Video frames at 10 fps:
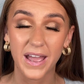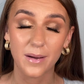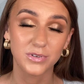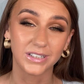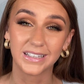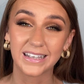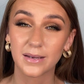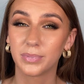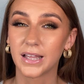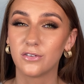I'm going to link it
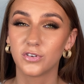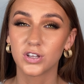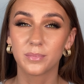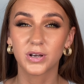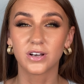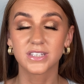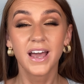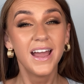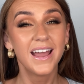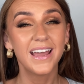below for you because
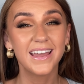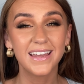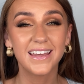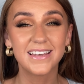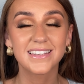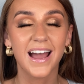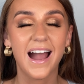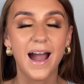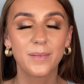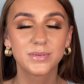it is
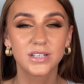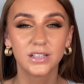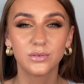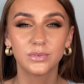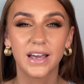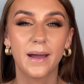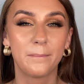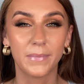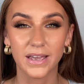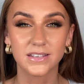absolutely
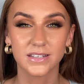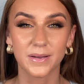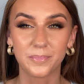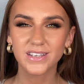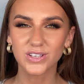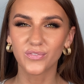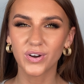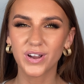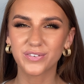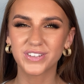amazing. It's not
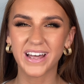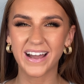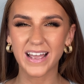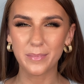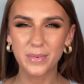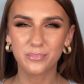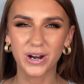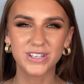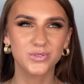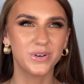very often that I am
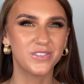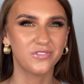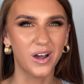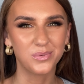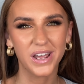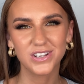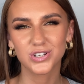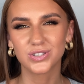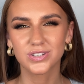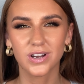impressed with
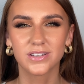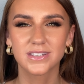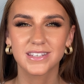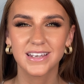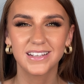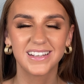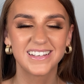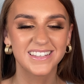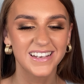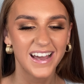foundations,
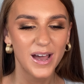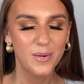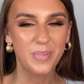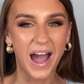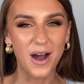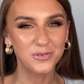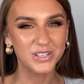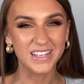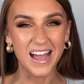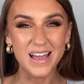concealers,
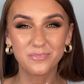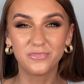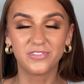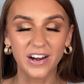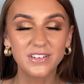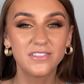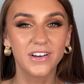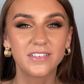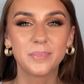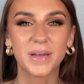powders. I am very
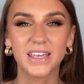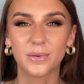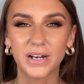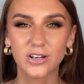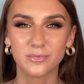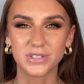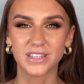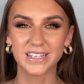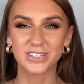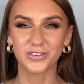picky when it comes to
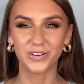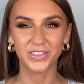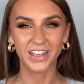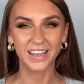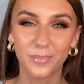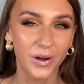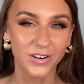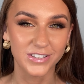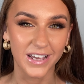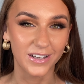this sort of thing, but
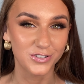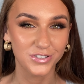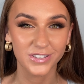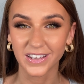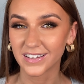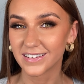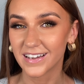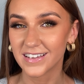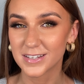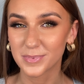honestly I just think
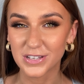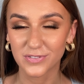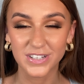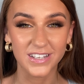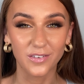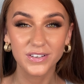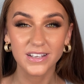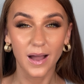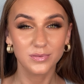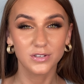it speaks for itself. It's
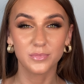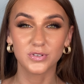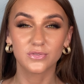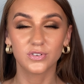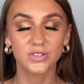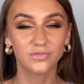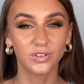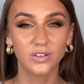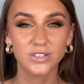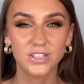absolutely beautiful, it's
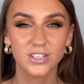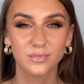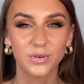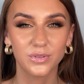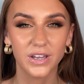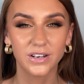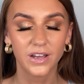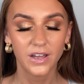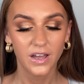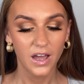flawless, it's smoothing.
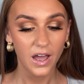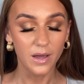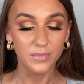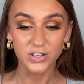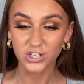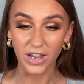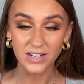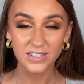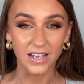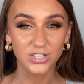The shade
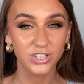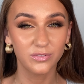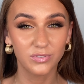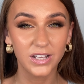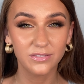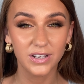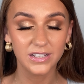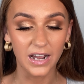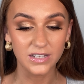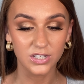is actually really
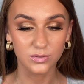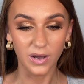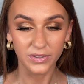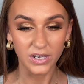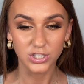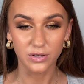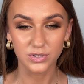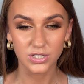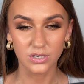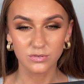nice as well that I chose
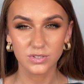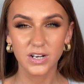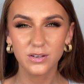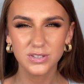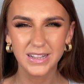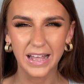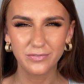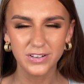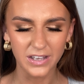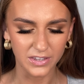to use. Did I use
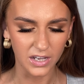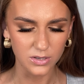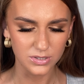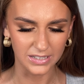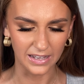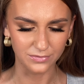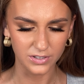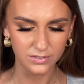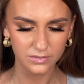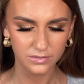11? I think I used
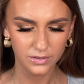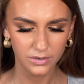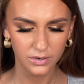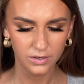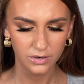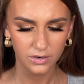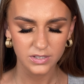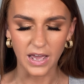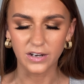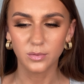11.
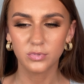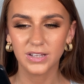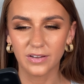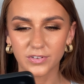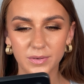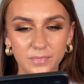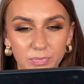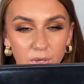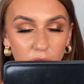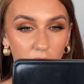Yeah, number 11.
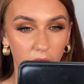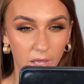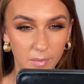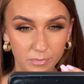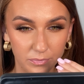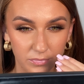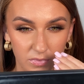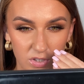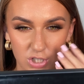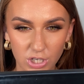
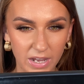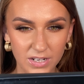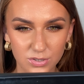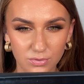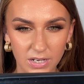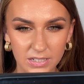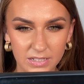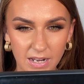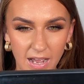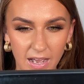The shade is really
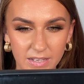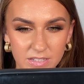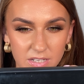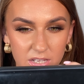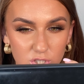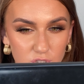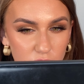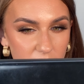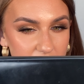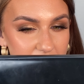nice.
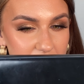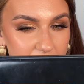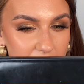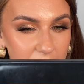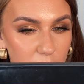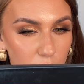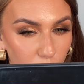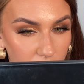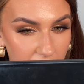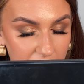It's still
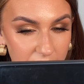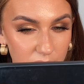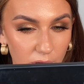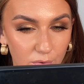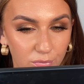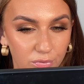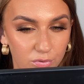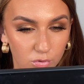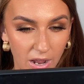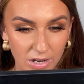looking
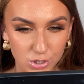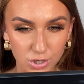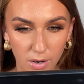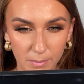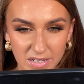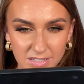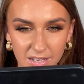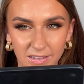fresh on my skin.